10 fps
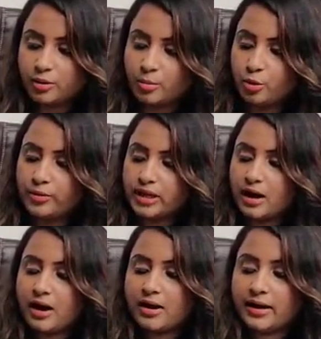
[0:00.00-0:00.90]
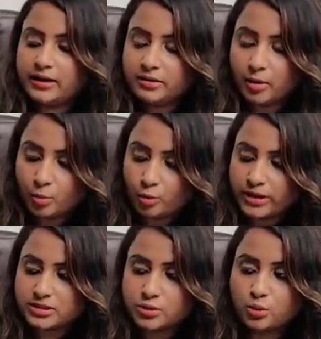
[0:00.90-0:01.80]
moving car and a
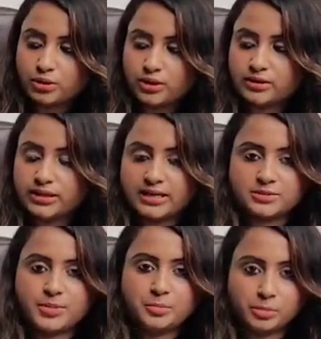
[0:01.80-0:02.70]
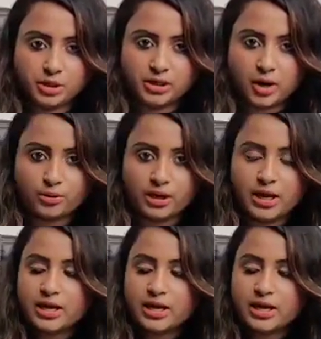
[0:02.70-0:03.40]
moving scooter that has been blurred out.